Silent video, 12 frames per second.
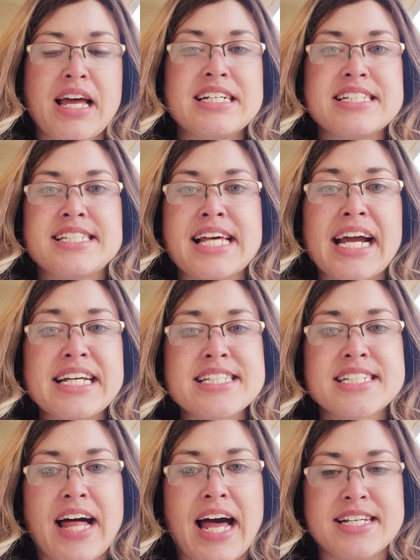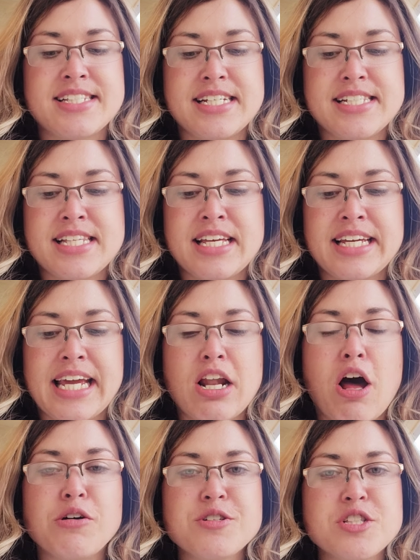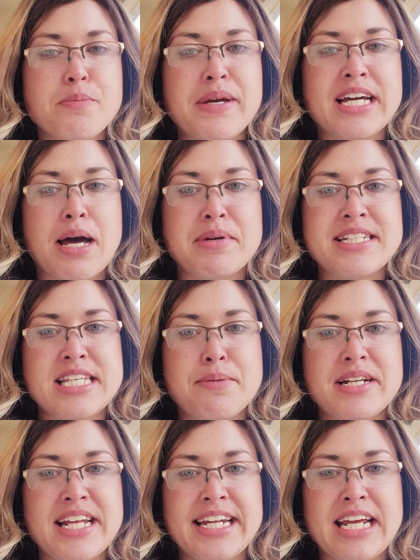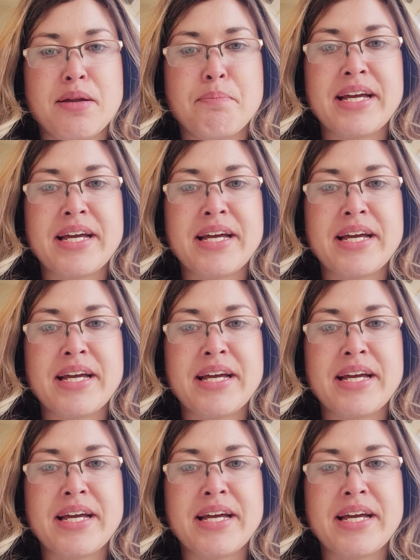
Science classes can also become intimidating